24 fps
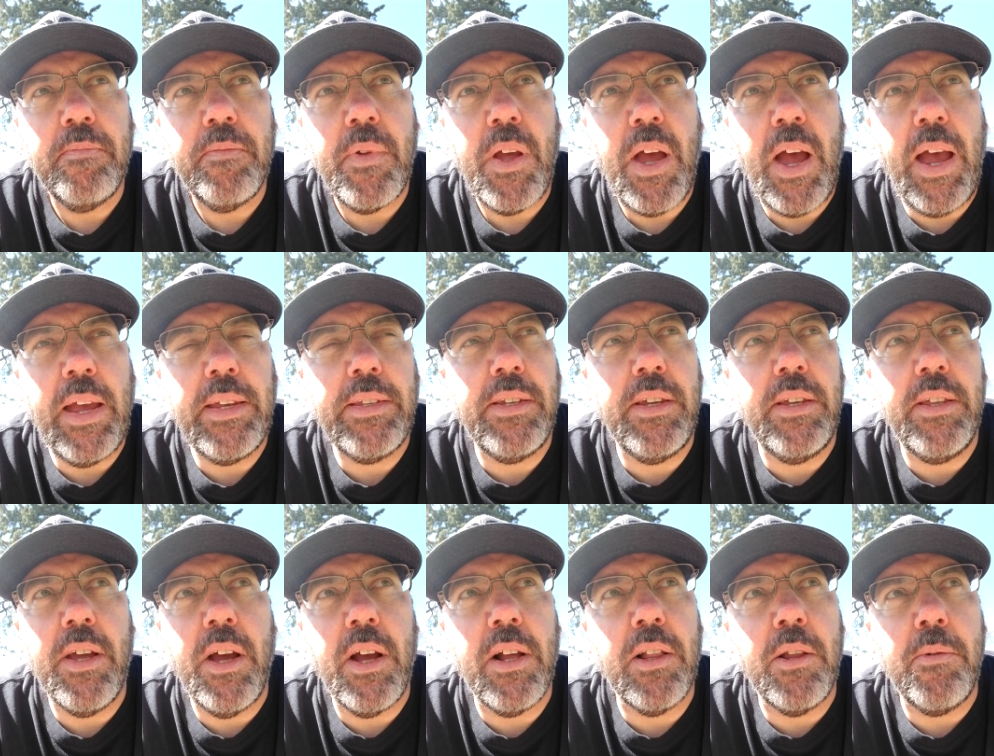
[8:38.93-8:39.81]
the
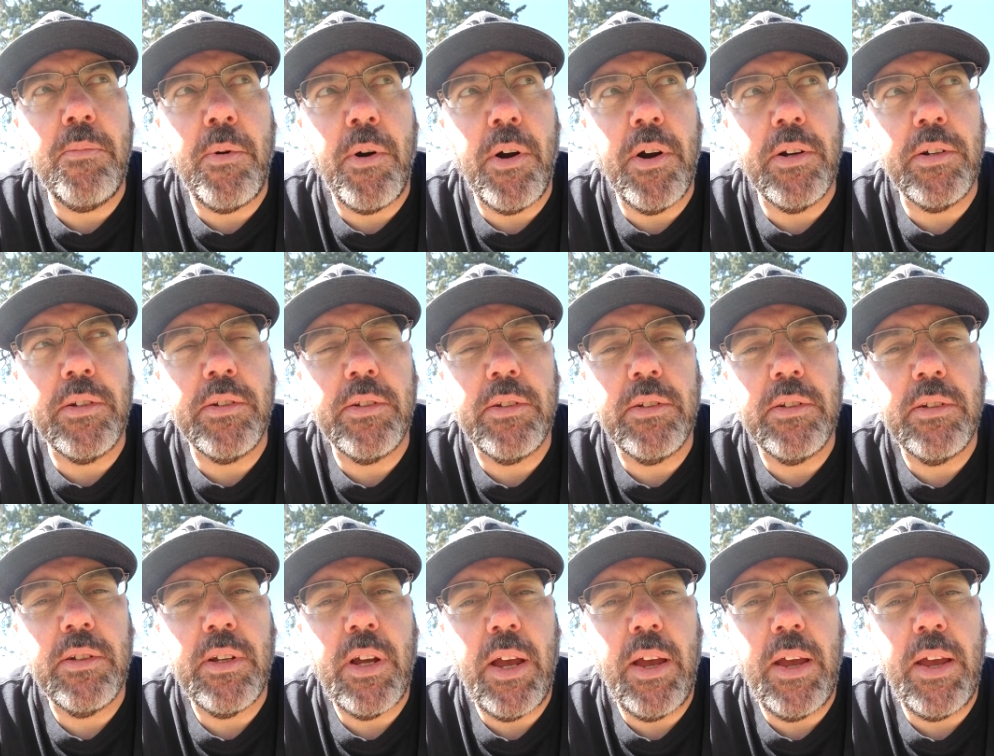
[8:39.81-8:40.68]
ugly parts.
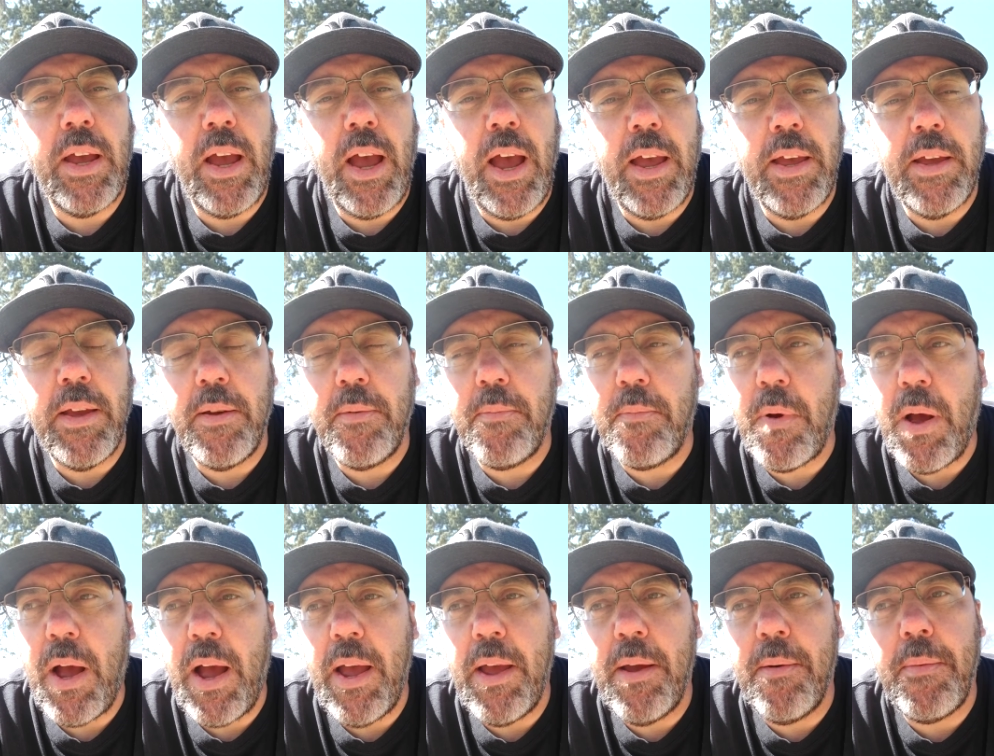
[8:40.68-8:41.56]
I
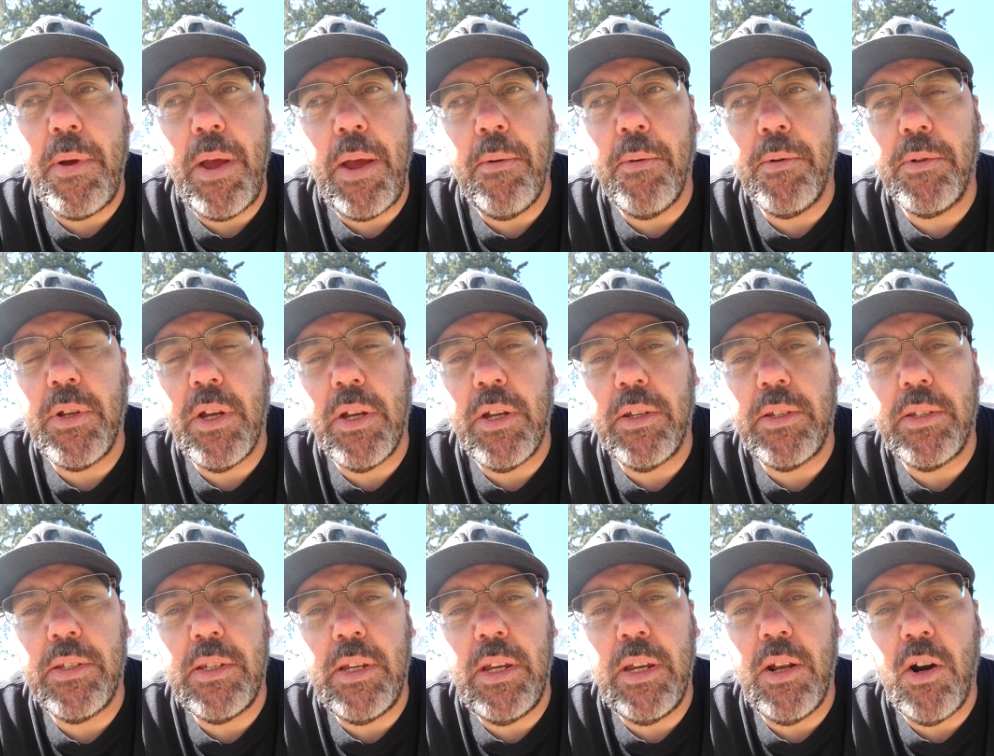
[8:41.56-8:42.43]
am able to
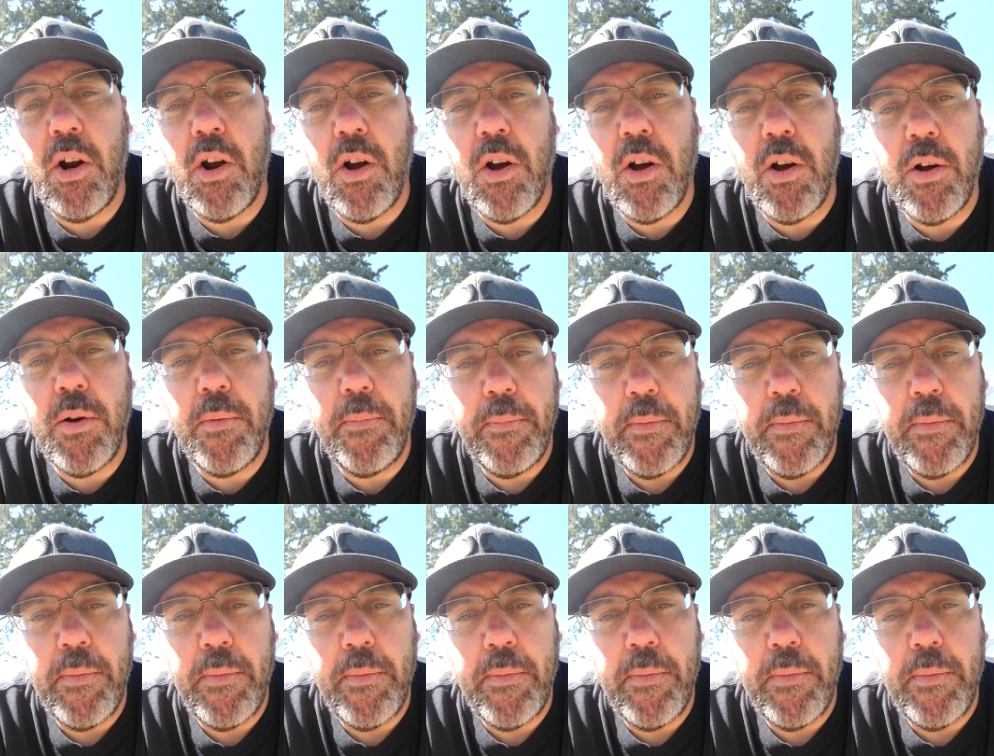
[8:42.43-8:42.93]
see it all.